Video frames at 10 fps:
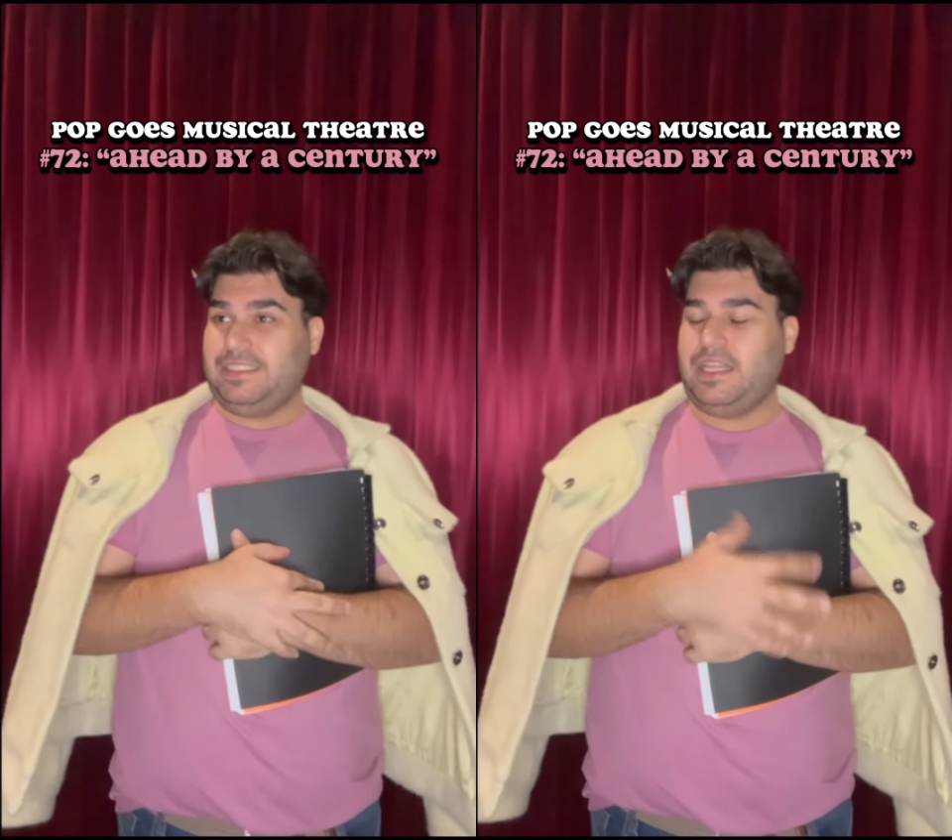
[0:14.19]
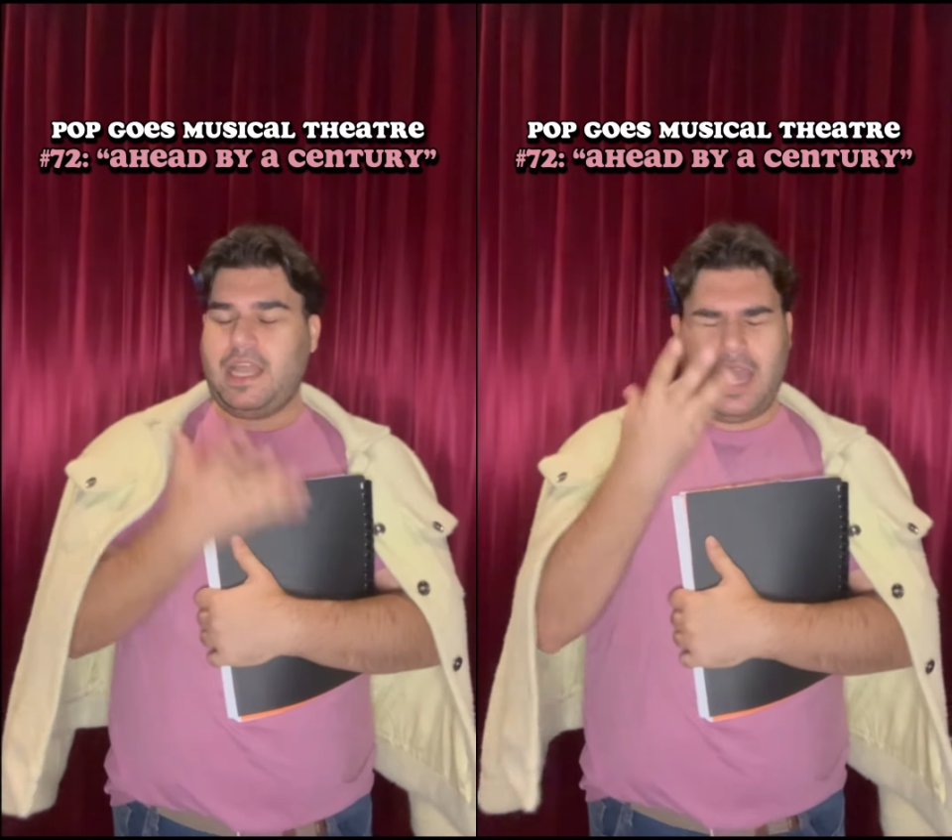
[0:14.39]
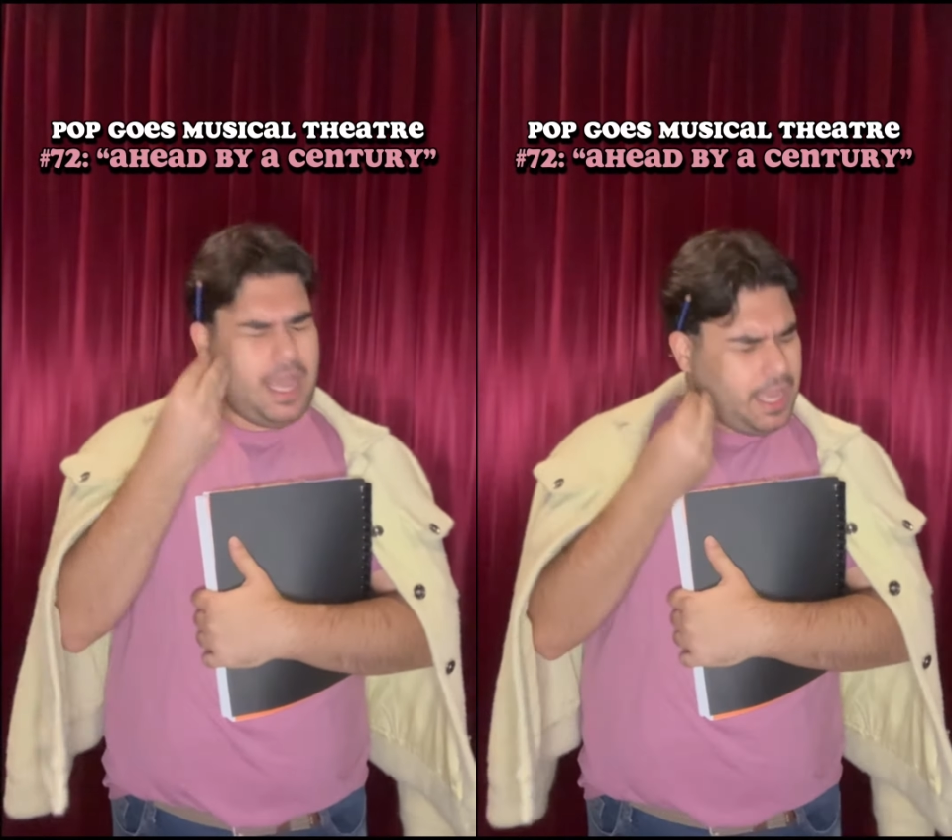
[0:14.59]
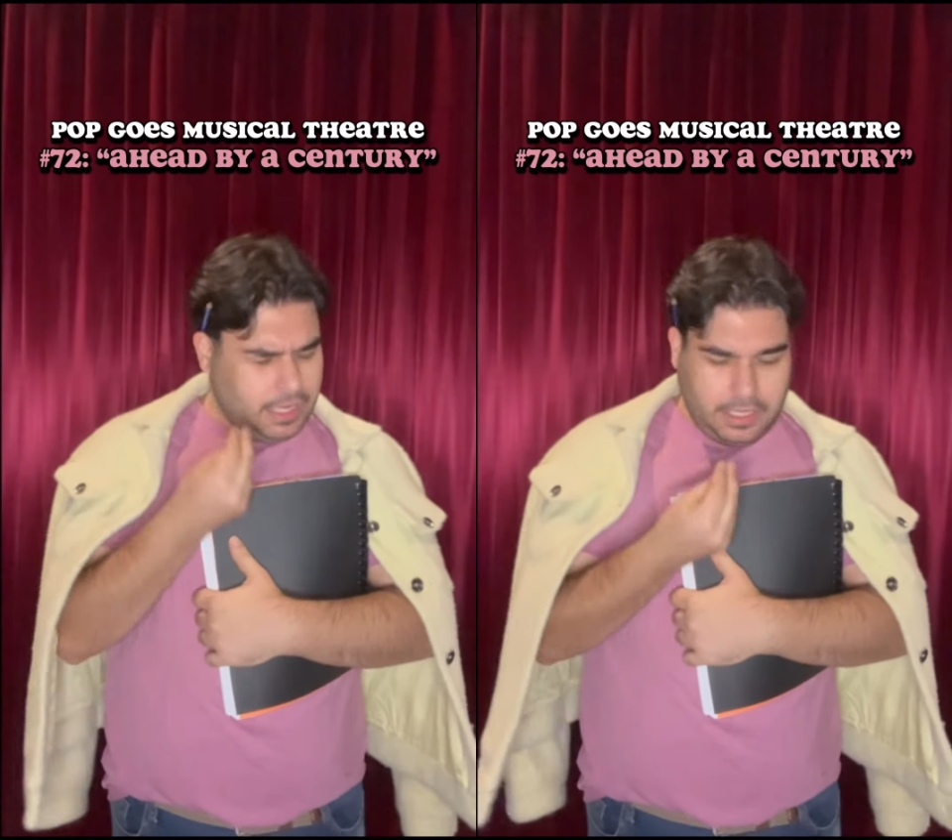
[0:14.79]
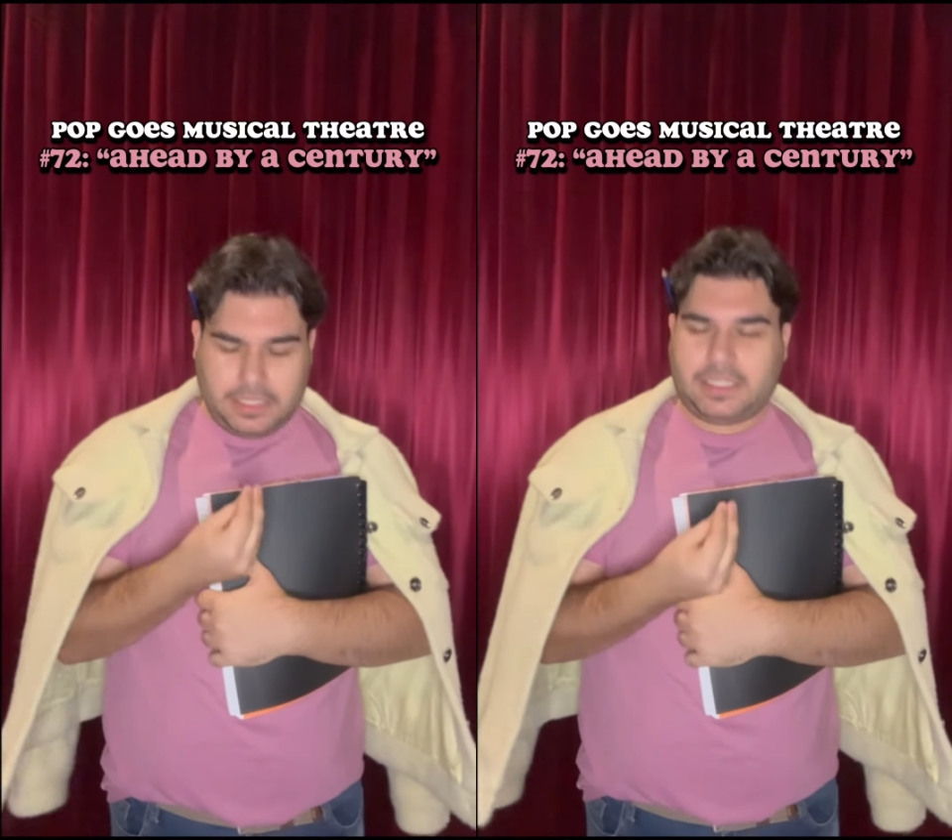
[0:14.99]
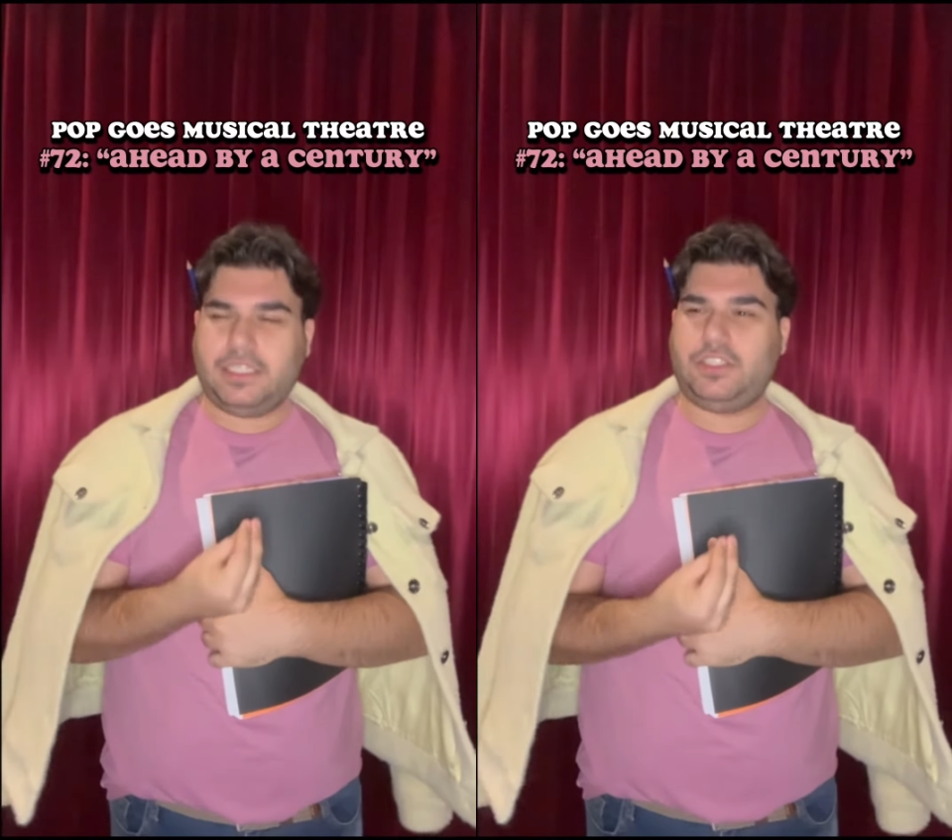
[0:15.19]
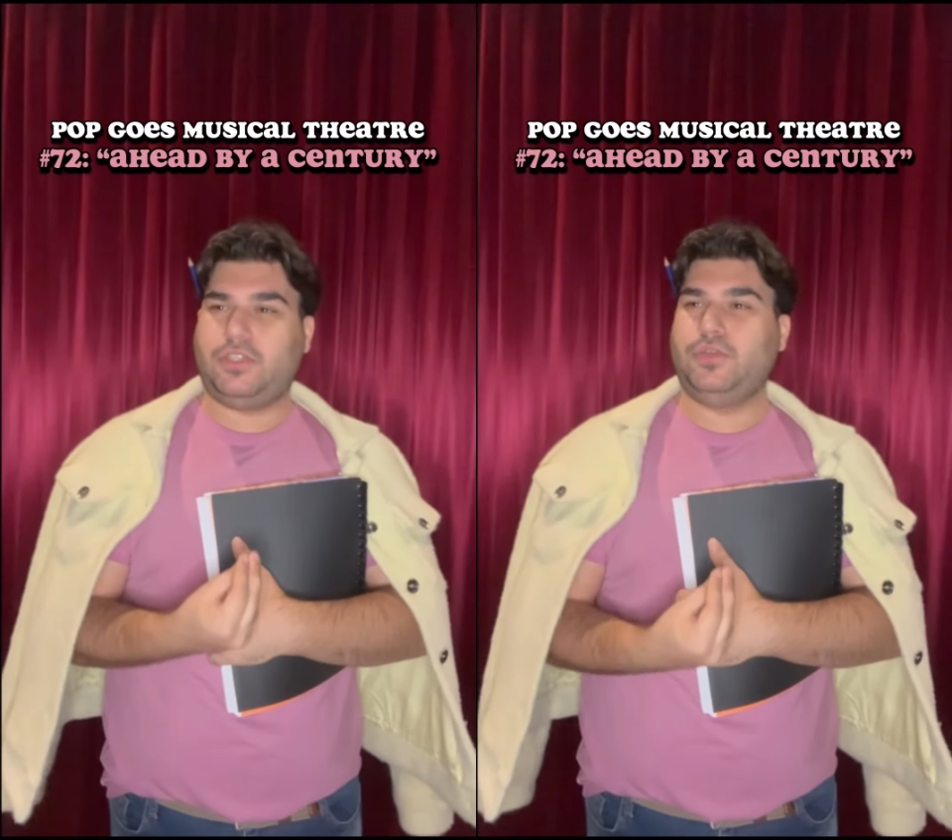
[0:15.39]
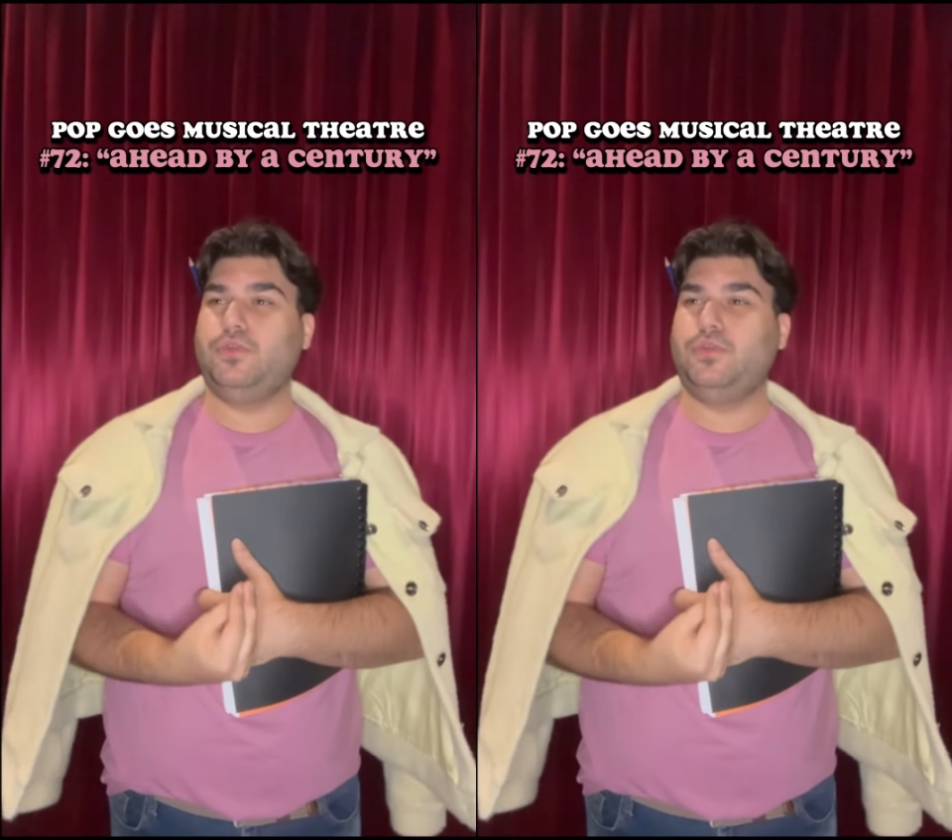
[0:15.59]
and listen to